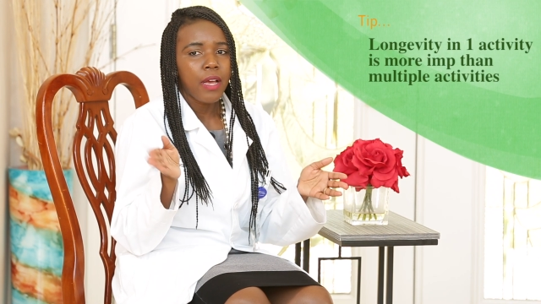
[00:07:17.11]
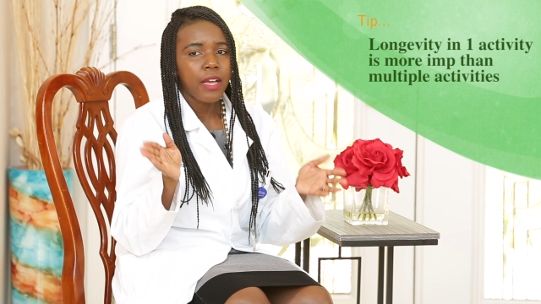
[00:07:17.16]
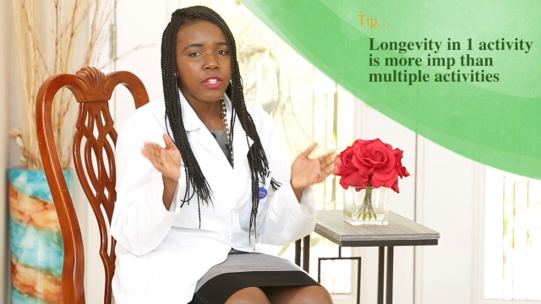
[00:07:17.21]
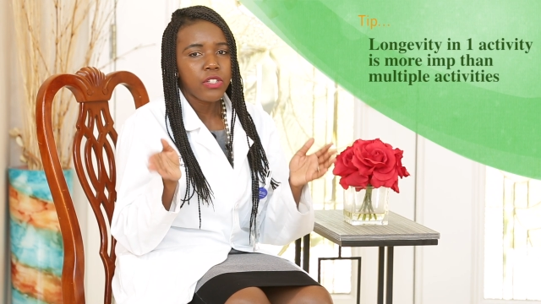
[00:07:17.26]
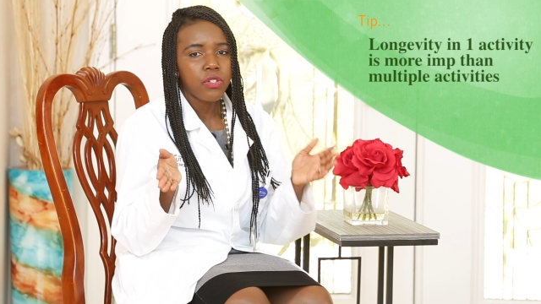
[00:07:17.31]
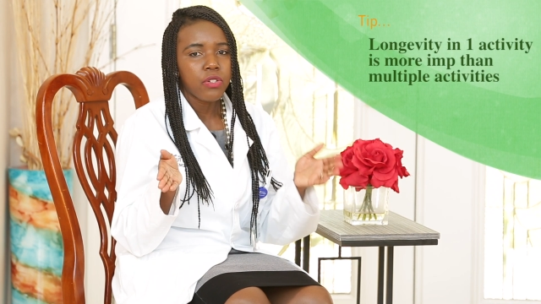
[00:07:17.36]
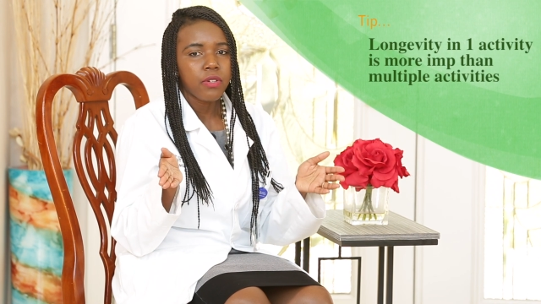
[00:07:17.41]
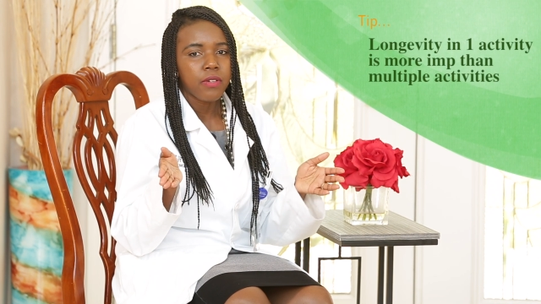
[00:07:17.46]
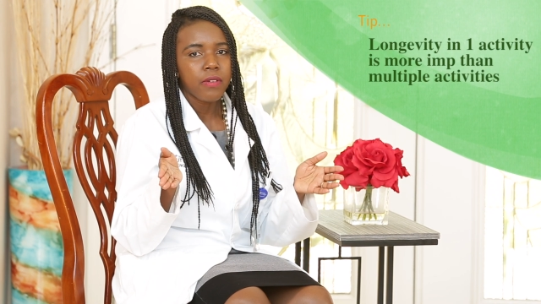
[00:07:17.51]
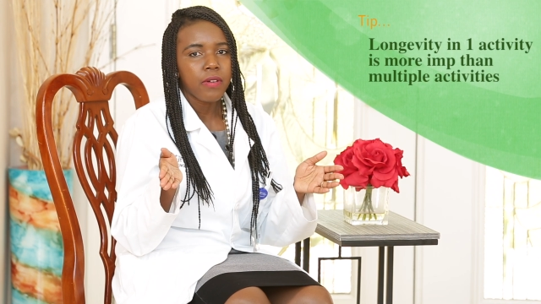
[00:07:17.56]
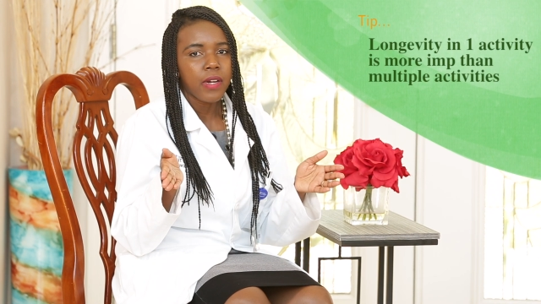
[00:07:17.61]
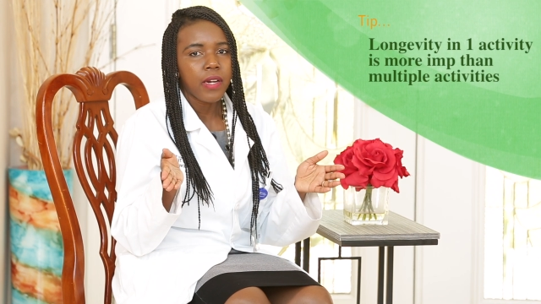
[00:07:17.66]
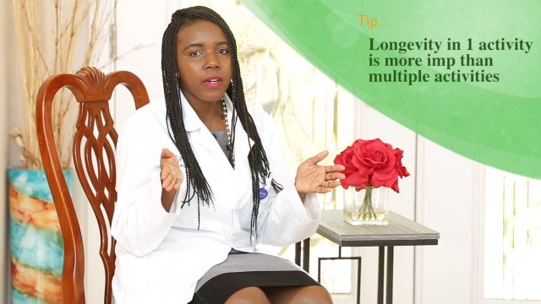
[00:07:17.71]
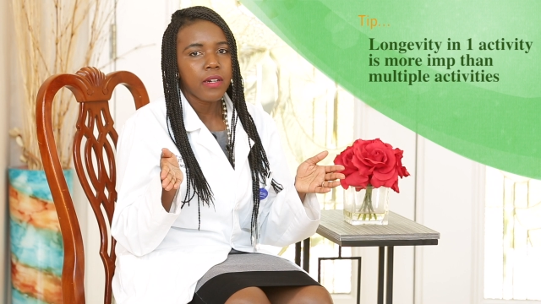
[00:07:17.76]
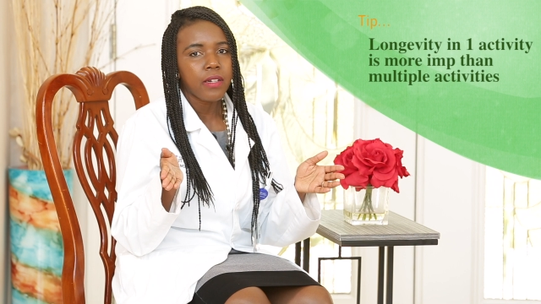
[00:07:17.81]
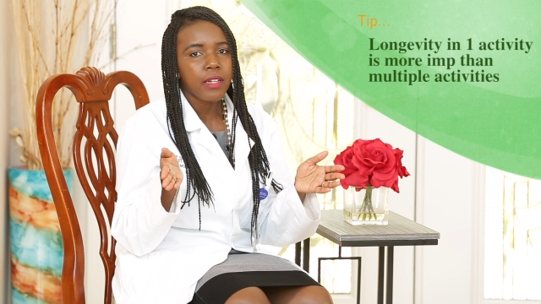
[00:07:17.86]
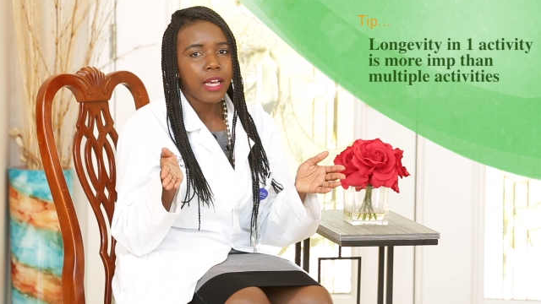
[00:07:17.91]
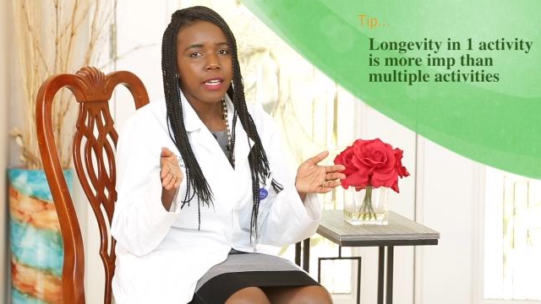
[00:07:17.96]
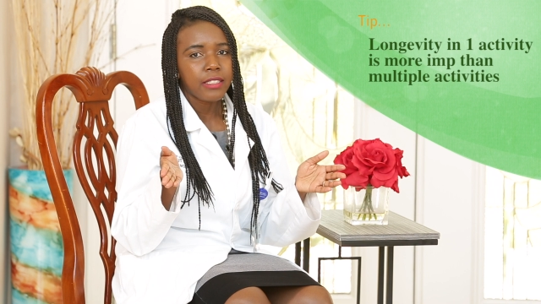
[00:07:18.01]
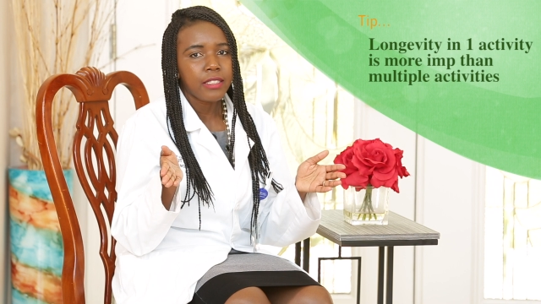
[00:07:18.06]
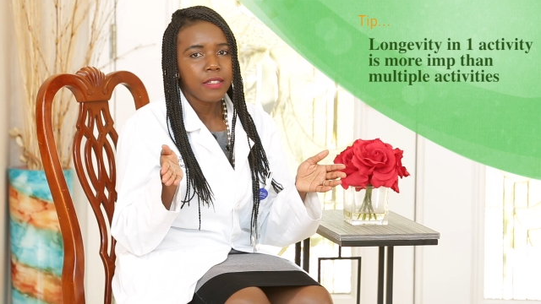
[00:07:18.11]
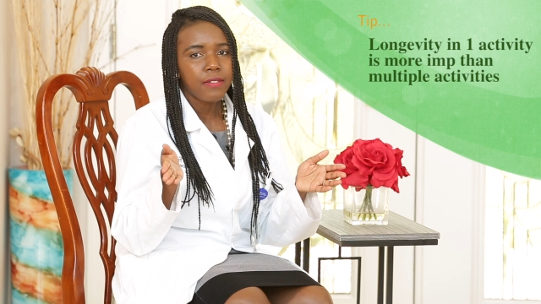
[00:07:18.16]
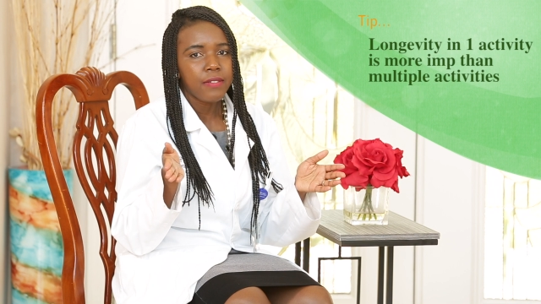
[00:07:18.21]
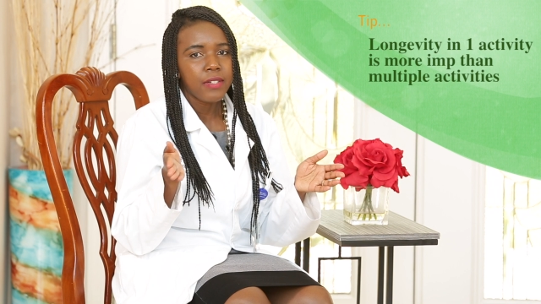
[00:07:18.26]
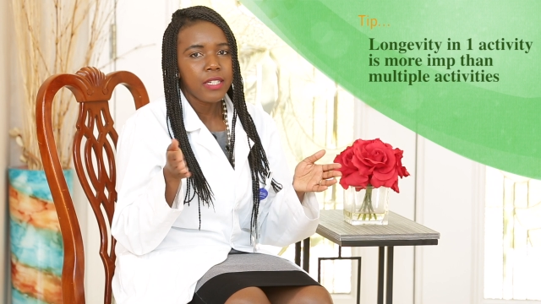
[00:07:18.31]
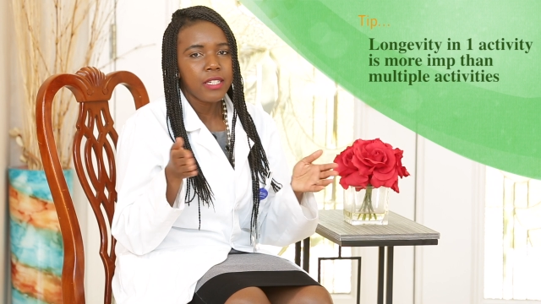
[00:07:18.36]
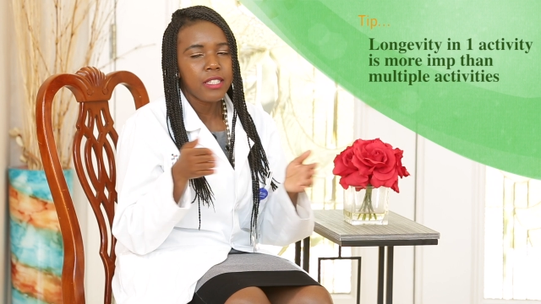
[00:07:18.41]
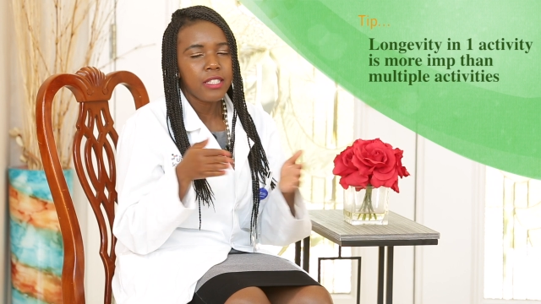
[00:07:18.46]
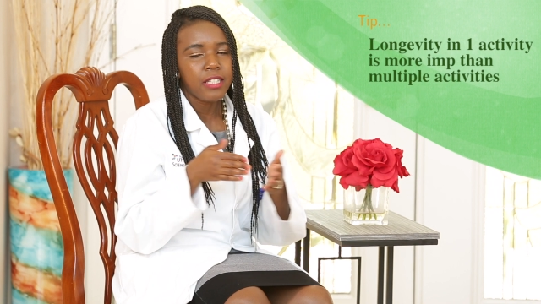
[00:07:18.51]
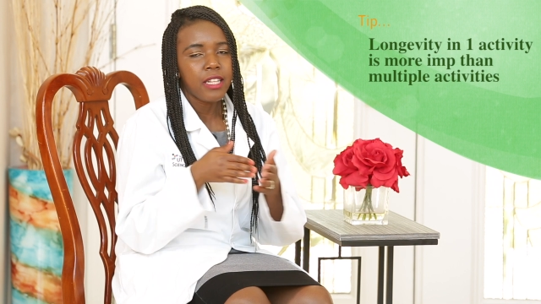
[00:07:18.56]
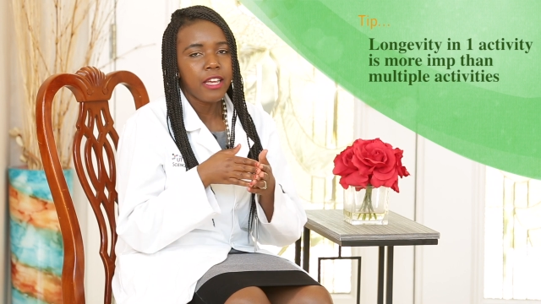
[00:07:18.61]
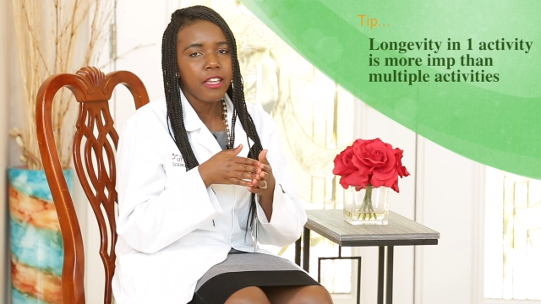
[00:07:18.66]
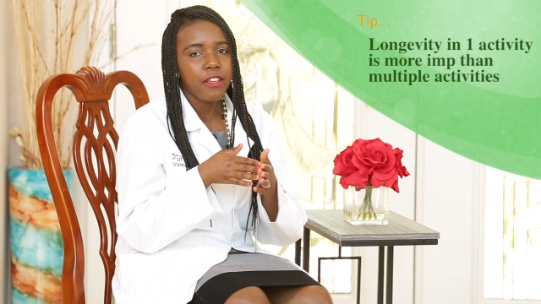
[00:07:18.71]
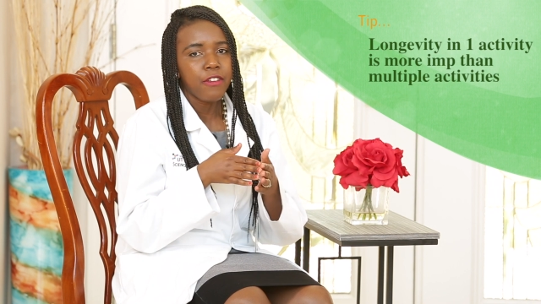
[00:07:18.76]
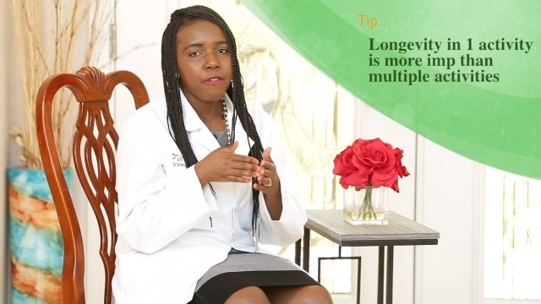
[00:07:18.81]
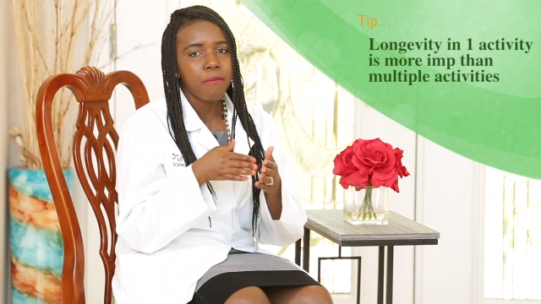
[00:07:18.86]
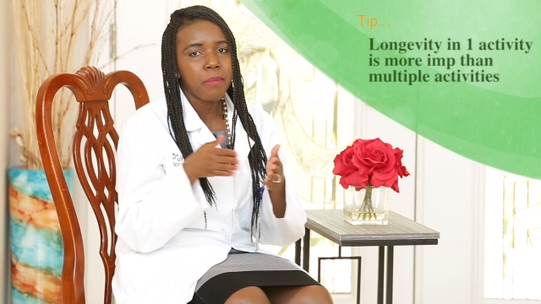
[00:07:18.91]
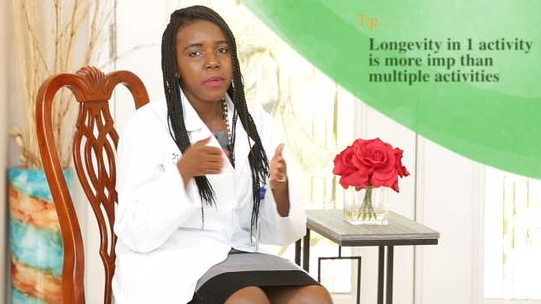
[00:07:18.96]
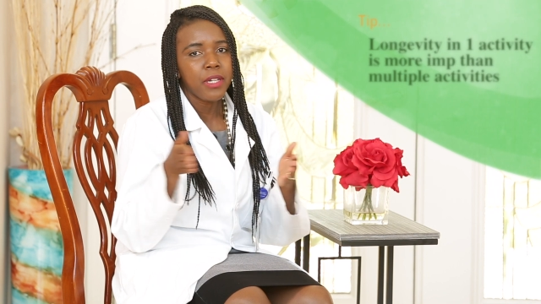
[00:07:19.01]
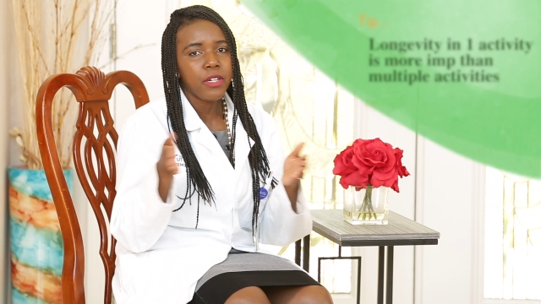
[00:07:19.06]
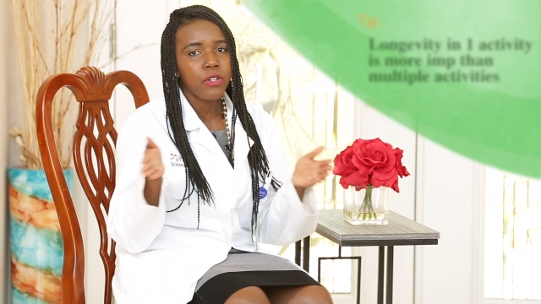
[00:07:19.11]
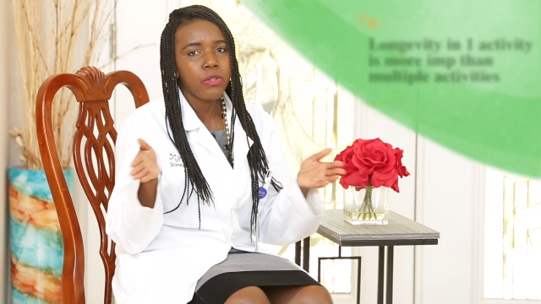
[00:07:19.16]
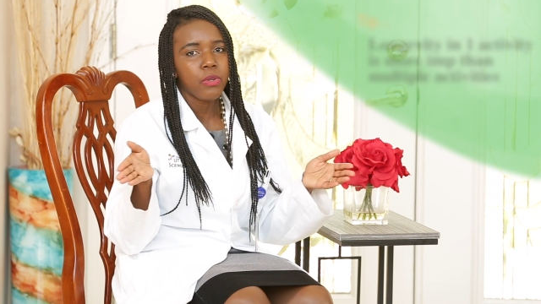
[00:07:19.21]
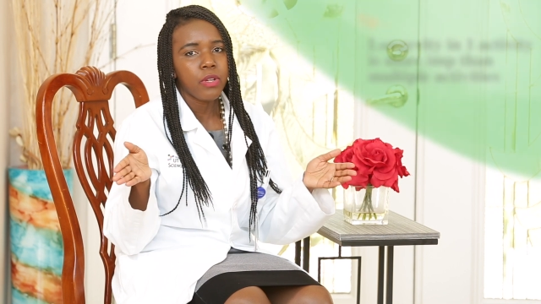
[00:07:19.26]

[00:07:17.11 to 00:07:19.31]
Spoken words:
extracurricular activities that you've been